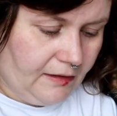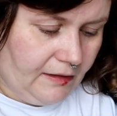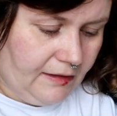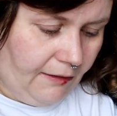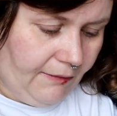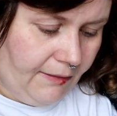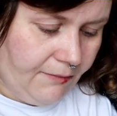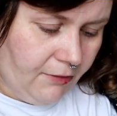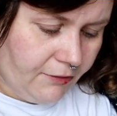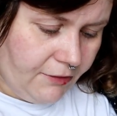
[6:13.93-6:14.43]

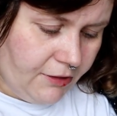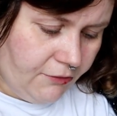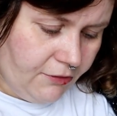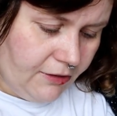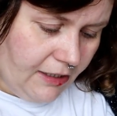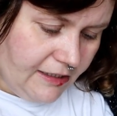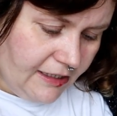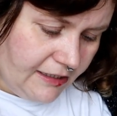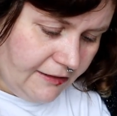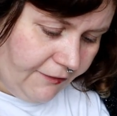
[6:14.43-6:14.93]
Now, I'm not too...
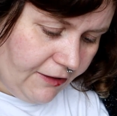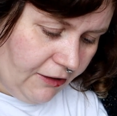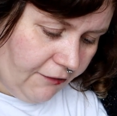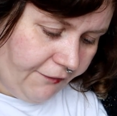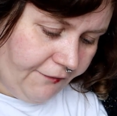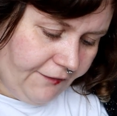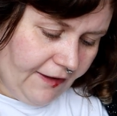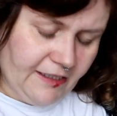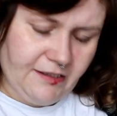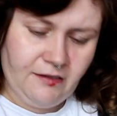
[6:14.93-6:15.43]
Is this for your
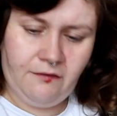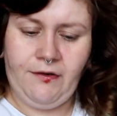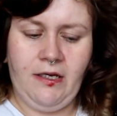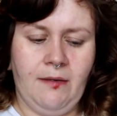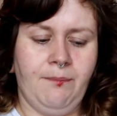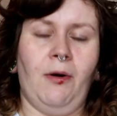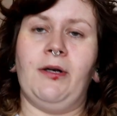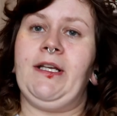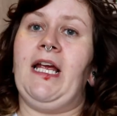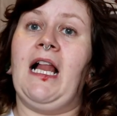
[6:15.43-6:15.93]
face or for
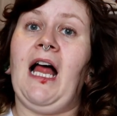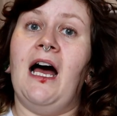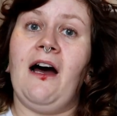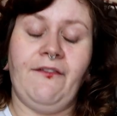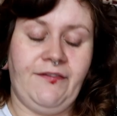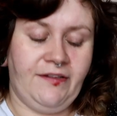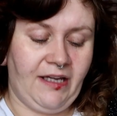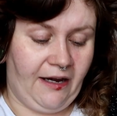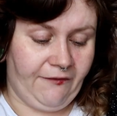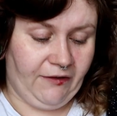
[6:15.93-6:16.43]
your body? I'll
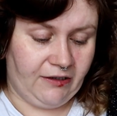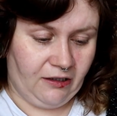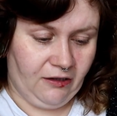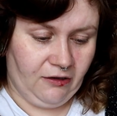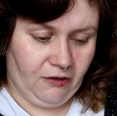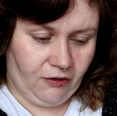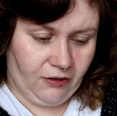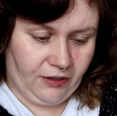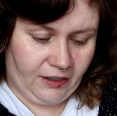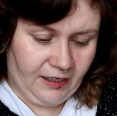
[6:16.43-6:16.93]
have to have a little
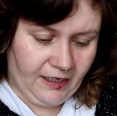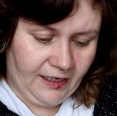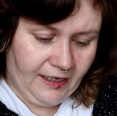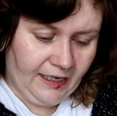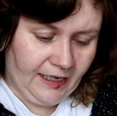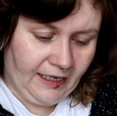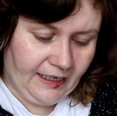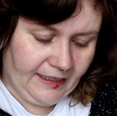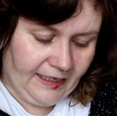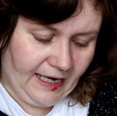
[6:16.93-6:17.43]
look.
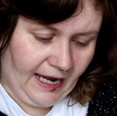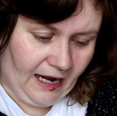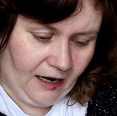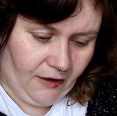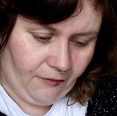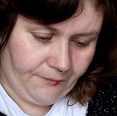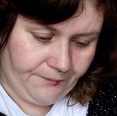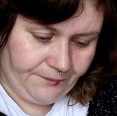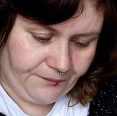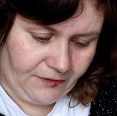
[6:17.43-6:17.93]

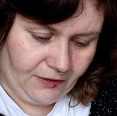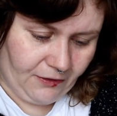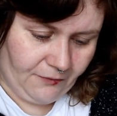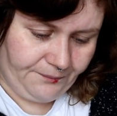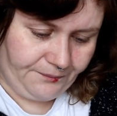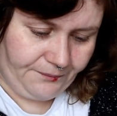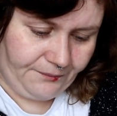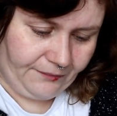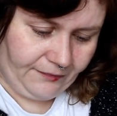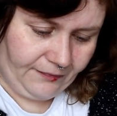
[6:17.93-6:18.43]
Now,
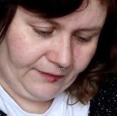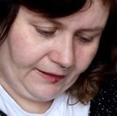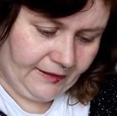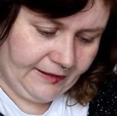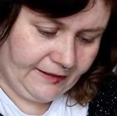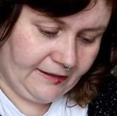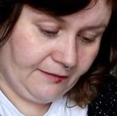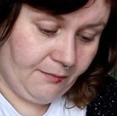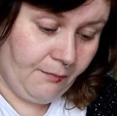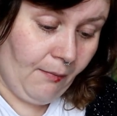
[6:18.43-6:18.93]

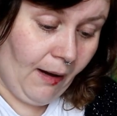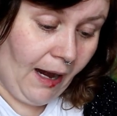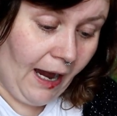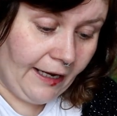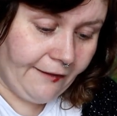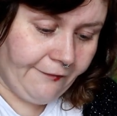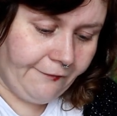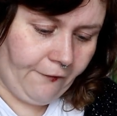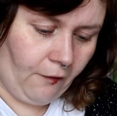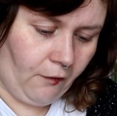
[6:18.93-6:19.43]
this is
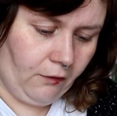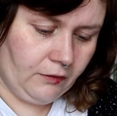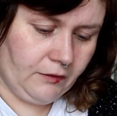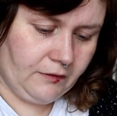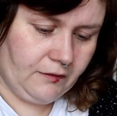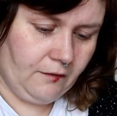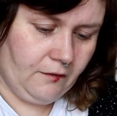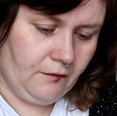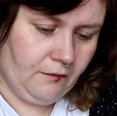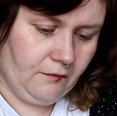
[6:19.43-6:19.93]
my
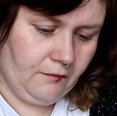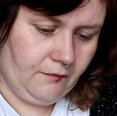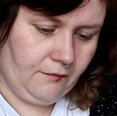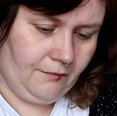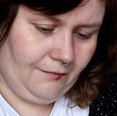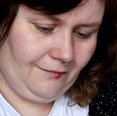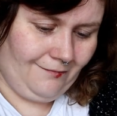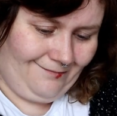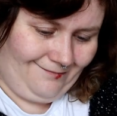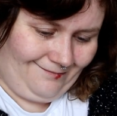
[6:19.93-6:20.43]
fault
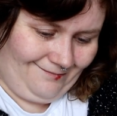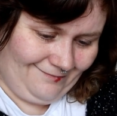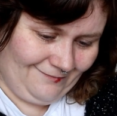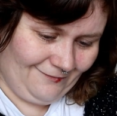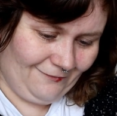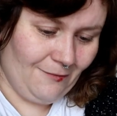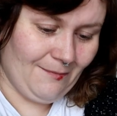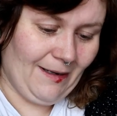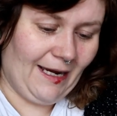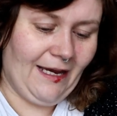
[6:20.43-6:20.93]

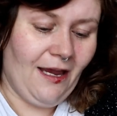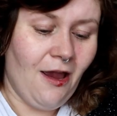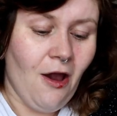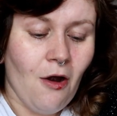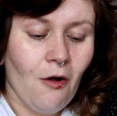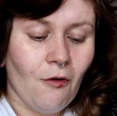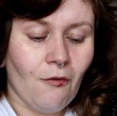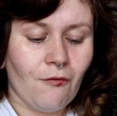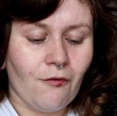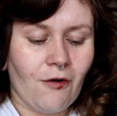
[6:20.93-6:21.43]
for my
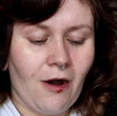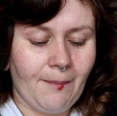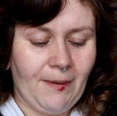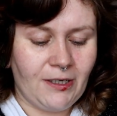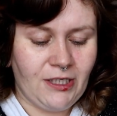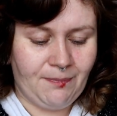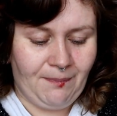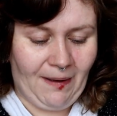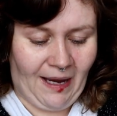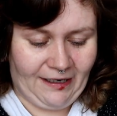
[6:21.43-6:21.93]

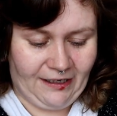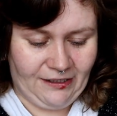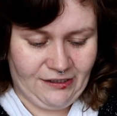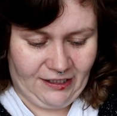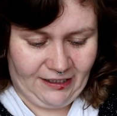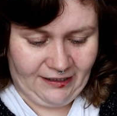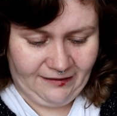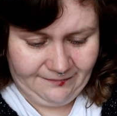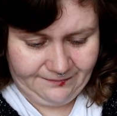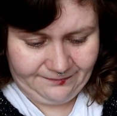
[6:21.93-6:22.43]
rubbish
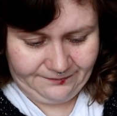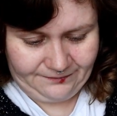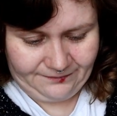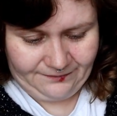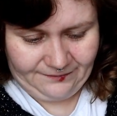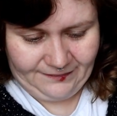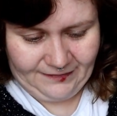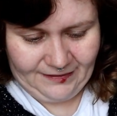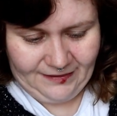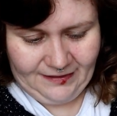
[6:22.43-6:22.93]
packaging
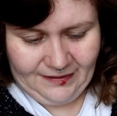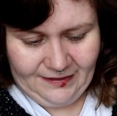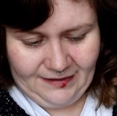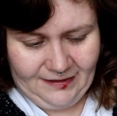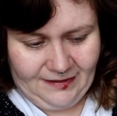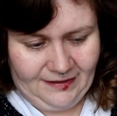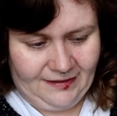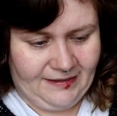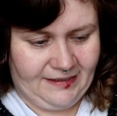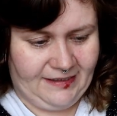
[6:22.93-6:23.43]

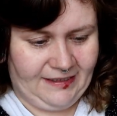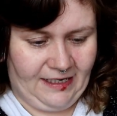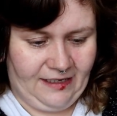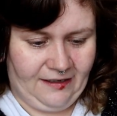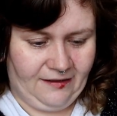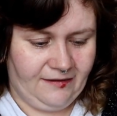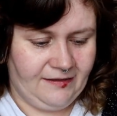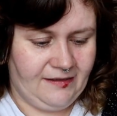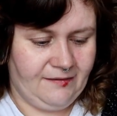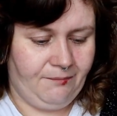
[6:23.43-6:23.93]

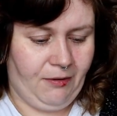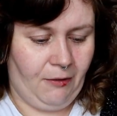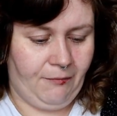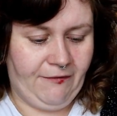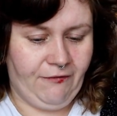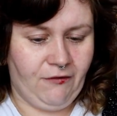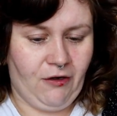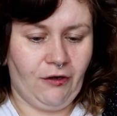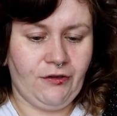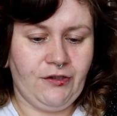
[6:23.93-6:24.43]
skills. But
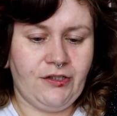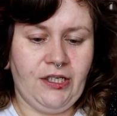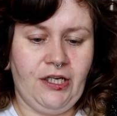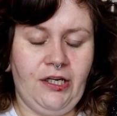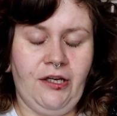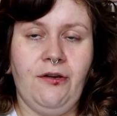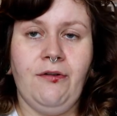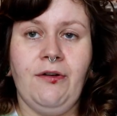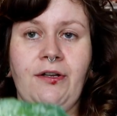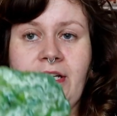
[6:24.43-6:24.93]
we've got
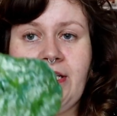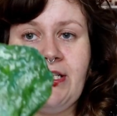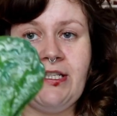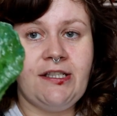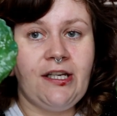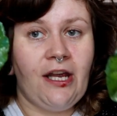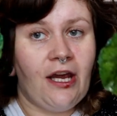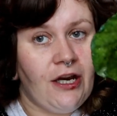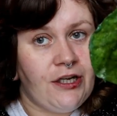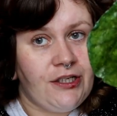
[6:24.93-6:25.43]
two
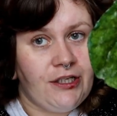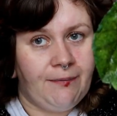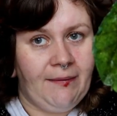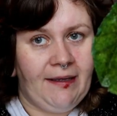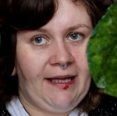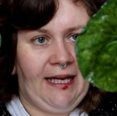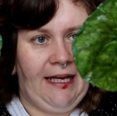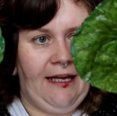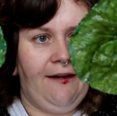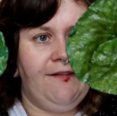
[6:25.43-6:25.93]
nasturtium
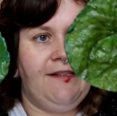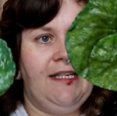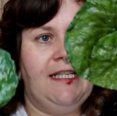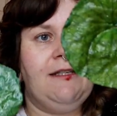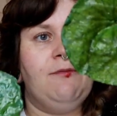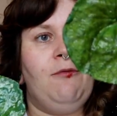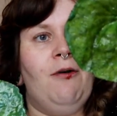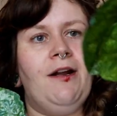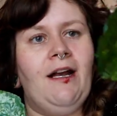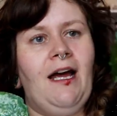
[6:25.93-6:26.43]
leaves.
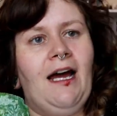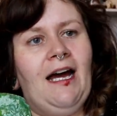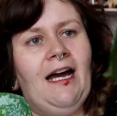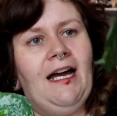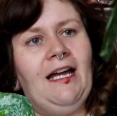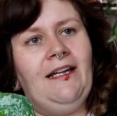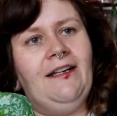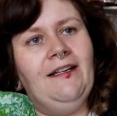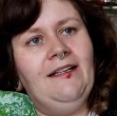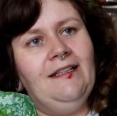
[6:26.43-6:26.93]
This one
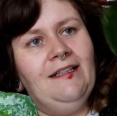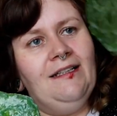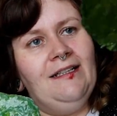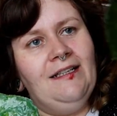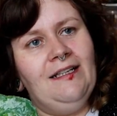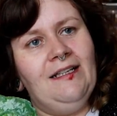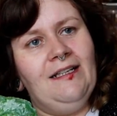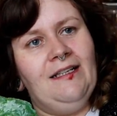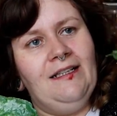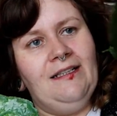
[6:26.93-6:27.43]
I
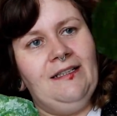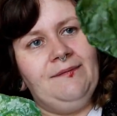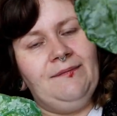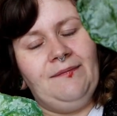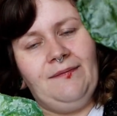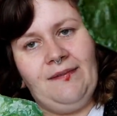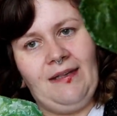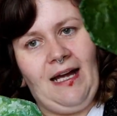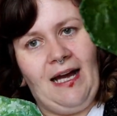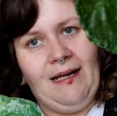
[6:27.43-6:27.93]

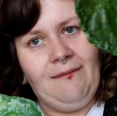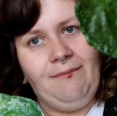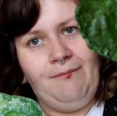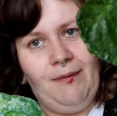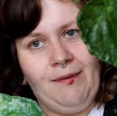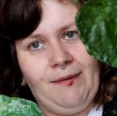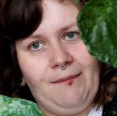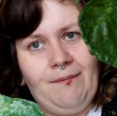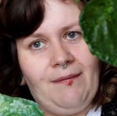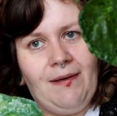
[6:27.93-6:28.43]

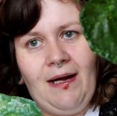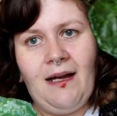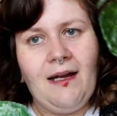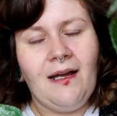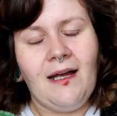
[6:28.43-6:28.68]
buggered